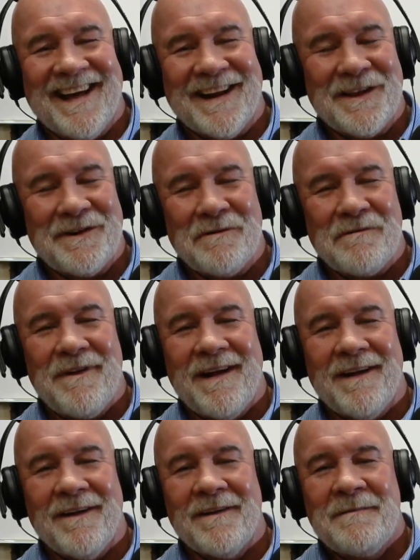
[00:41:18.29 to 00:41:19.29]
at a lower
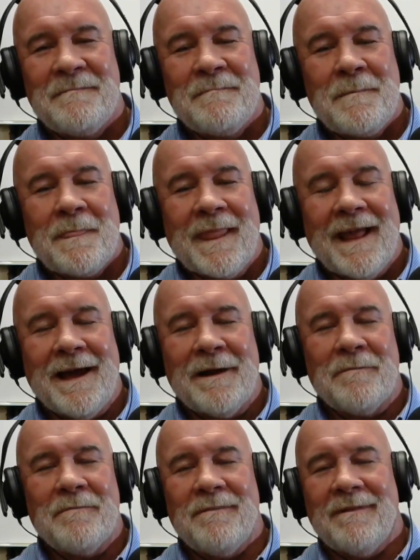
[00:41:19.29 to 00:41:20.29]
fare. Uh,